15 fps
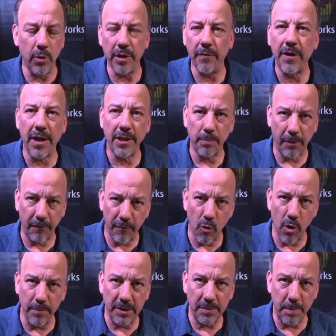where you've got the
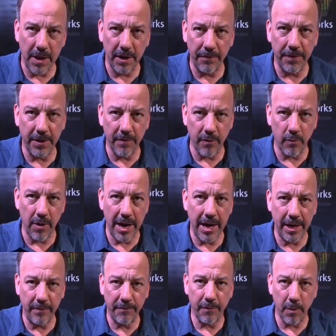performance benefit of a
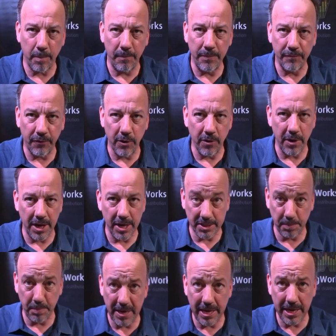RAID for
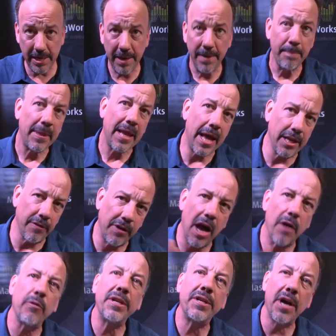speed, and you've
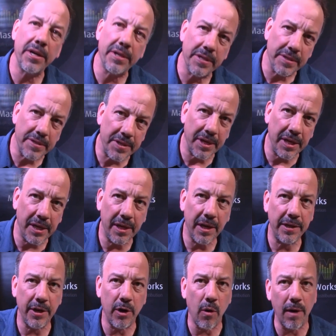got redundancy,
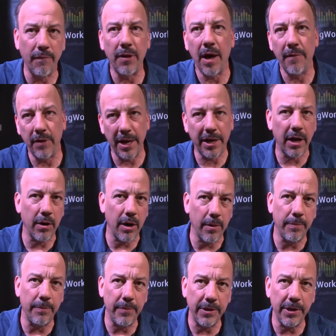you know, of like
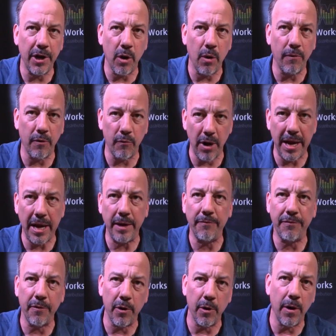a
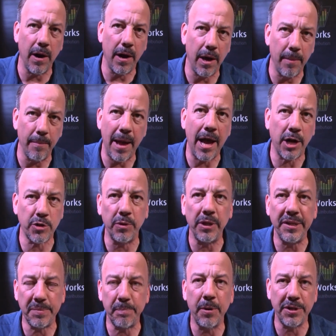RAID for
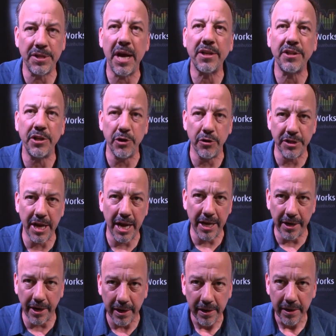actually protecting your
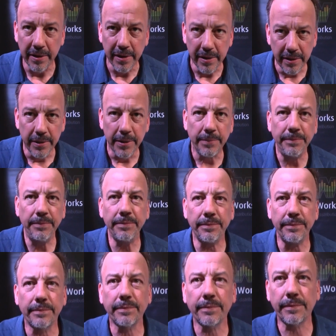data.
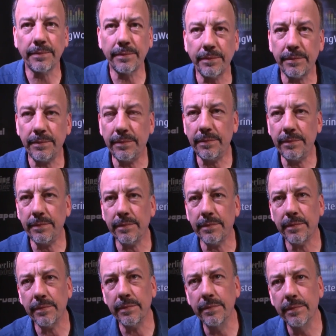And I guess you might use
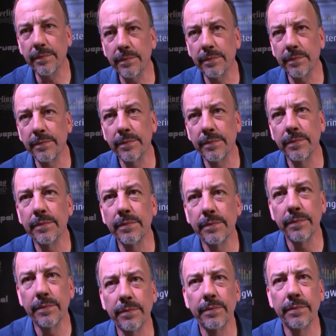that for something like, you know, a
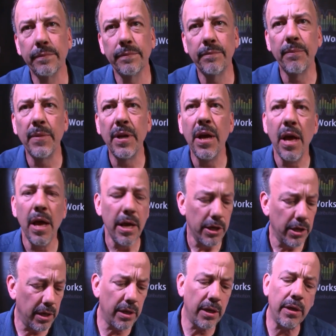live show or
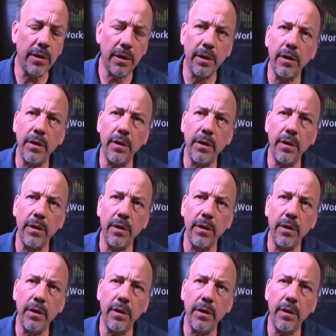playback, and that's